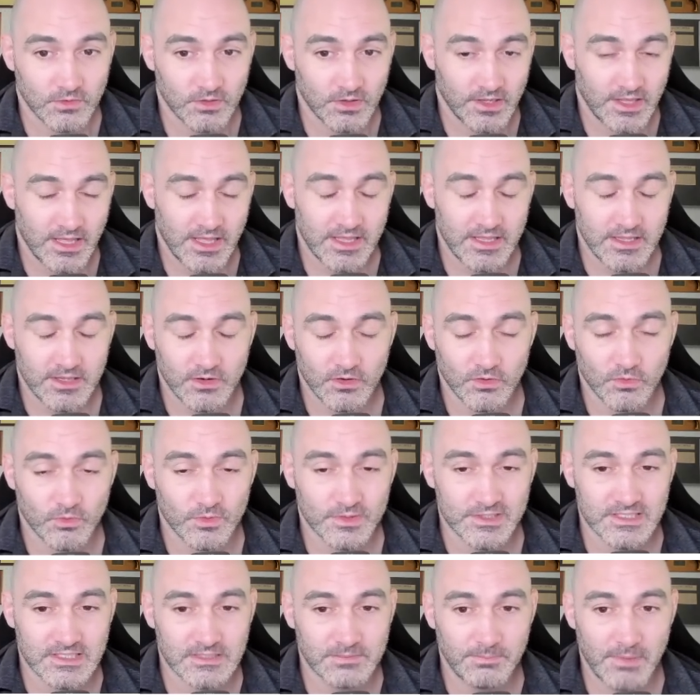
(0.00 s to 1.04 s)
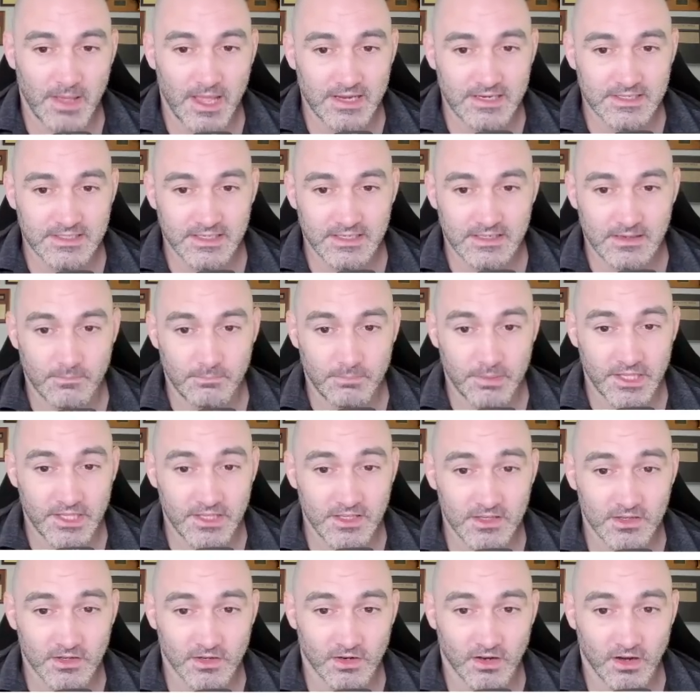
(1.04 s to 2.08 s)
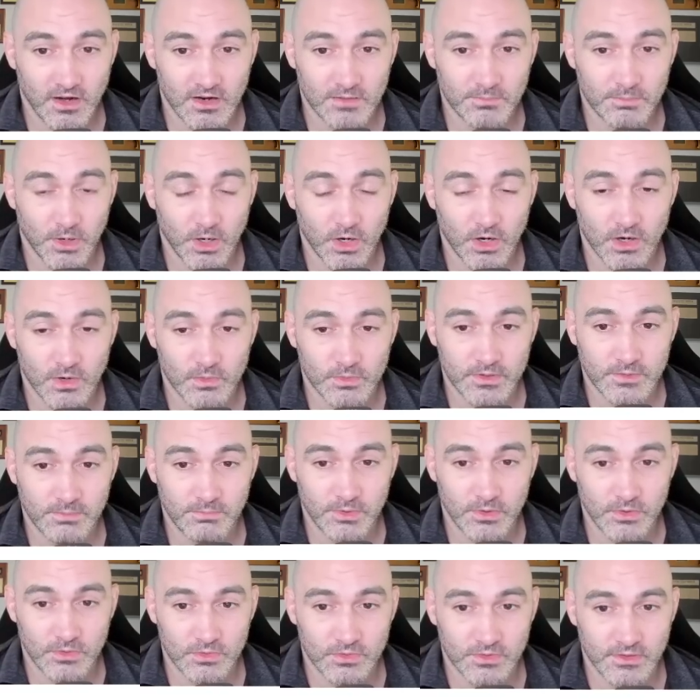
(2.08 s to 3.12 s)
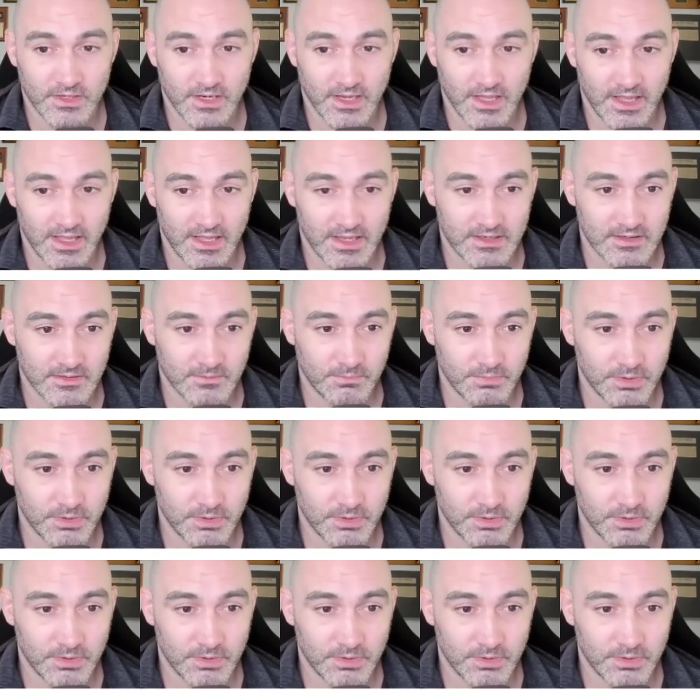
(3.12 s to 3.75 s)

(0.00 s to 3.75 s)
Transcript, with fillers: a respected peer on par with Putin and